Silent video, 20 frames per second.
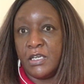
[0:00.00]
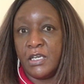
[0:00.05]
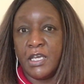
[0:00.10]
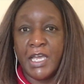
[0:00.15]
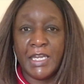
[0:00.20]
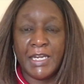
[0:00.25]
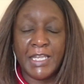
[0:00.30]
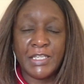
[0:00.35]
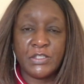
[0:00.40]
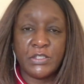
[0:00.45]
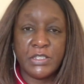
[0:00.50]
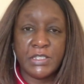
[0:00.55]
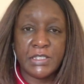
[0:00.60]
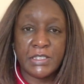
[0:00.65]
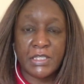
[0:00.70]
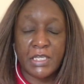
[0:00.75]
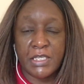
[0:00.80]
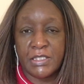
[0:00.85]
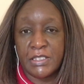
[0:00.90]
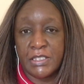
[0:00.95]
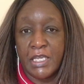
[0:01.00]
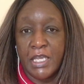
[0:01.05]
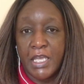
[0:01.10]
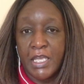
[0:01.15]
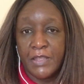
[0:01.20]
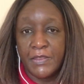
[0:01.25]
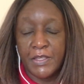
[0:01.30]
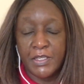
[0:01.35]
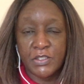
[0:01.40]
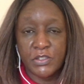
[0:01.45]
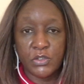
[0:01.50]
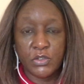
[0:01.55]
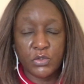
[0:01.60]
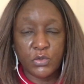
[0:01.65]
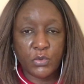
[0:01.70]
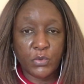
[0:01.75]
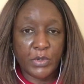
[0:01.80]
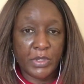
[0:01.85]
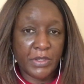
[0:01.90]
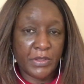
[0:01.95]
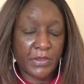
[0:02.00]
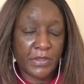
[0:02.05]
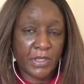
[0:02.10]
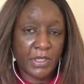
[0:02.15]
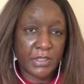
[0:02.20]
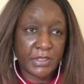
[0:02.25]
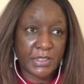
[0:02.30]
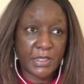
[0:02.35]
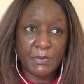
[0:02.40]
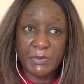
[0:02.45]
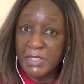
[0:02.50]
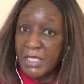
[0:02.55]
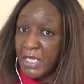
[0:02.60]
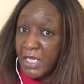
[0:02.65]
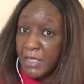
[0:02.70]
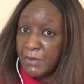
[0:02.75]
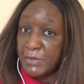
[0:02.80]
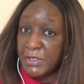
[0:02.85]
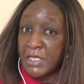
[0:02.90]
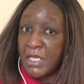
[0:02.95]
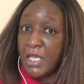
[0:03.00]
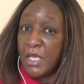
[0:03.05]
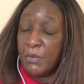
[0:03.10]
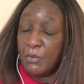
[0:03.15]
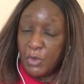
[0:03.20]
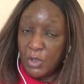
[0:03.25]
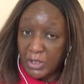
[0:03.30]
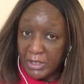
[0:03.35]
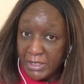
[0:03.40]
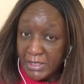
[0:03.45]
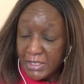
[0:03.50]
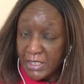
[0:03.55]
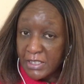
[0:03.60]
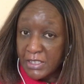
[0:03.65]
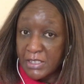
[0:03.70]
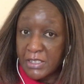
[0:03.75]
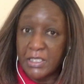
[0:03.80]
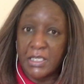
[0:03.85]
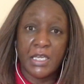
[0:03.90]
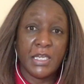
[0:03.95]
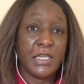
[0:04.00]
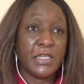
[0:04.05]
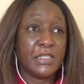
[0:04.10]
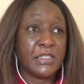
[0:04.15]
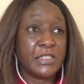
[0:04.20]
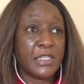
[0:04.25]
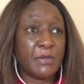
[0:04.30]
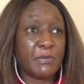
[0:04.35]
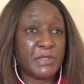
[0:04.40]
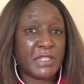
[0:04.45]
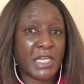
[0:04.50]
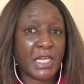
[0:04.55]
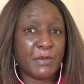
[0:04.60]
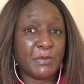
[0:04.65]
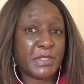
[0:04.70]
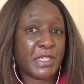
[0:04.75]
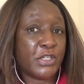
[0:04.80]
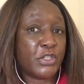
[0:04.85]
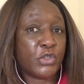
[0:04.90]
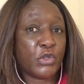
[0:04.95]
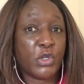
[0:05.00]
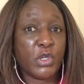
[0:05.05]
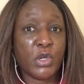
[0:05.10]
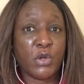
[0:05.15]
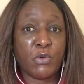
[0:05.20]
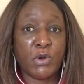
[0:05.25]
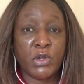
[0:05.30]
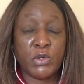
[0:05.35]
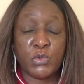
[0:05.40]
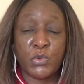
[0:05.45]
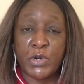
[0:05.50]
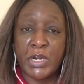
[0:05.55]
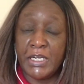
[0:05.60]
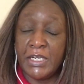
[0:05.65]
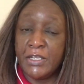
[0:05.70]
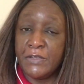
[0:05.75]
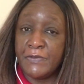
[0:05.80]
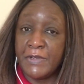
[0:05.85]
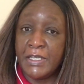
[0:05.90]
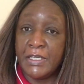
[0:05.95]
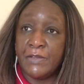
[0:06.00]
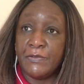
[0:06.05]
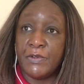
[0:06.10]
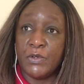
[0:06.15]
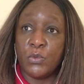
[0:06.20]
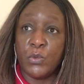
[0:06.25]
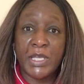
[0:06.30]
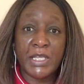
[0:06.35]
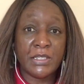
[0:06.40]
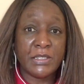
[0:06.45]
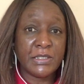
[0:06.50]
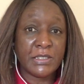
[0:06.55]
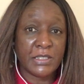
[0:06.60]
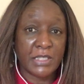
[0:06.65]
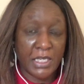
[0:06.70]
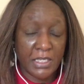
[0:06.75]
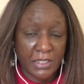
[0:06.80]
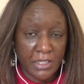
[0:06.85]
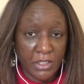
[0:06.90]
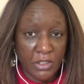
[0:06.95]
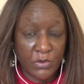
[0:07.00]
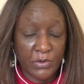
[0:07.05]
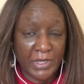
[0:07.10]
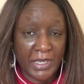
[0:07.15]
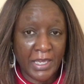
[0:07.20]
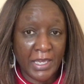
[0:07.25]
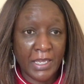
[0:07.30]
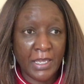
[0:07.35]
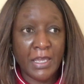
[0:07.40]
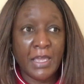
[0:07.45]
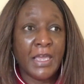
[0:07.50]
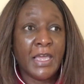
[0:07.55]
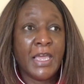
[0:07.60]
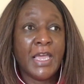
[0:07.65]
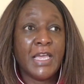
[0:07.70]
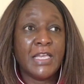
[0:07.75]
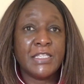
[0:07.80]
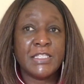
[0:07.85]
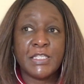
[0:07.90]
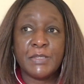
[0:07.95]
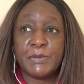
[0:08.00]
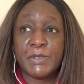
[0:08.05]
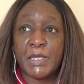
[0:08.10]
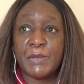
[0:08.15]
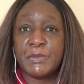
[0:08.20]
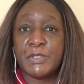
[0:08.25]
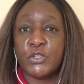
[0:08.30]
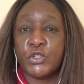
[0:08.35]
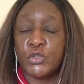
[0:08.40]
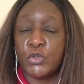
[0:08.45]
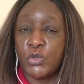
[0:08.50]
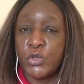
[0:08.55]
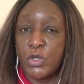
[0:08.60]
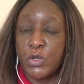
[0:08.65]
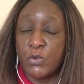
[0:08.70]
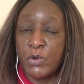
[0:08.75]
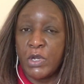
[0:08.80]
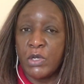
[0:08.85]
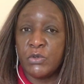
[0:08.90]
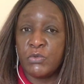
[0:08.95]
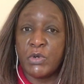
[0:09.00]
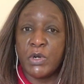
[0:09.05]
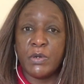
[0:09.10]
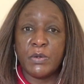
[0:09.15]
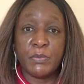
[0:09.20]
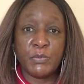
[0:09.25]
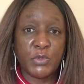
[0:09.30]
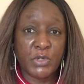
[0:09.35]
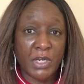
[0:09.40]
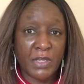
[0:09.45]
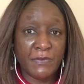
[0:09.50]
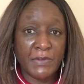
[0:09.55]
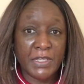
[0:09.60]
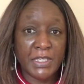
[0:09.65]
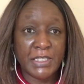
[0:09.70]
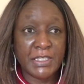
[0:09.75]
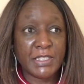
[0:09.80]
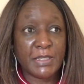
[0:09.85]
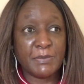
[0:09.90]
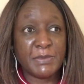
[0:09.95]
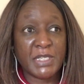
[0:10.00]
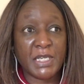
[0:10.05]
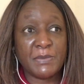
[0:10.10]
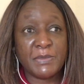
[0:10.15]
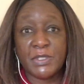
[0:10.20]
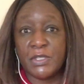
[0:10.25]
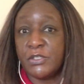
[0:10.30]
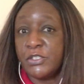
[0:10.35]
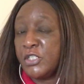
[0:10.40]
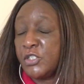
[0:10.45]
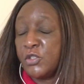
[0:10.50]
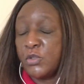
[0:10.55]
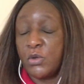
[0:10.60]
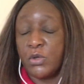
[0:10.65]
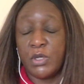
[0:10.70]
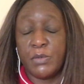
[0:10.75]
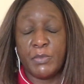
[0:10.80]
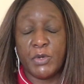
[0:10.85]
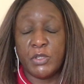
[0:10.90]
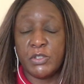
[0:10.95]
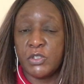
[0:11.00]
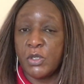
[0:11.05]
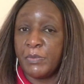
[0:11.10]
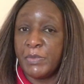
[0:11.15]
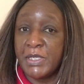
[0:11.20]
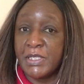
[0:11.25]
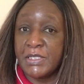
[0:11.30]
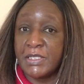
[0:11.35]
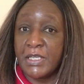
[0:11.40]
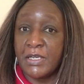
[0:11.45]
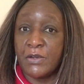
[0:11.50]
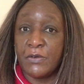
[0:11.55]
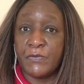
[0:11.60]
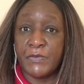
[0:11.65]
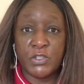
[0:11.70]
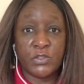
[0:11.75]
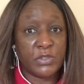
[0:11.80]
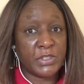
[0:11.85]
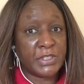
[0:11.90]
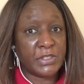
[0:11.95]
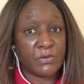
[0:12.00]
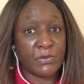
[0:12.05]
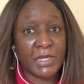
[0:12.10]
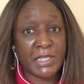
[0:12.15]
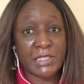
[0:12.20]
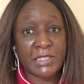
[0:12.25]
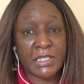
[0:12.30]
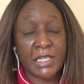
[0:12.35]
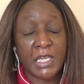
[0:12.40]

I like to discuss things to do with sometimes politics. Sometimes I show you around where I live. I live in Wales in the UK, and sometimes I'll show you around where I'm driving, and sometimes I'll just talk about topics that are of interest to us.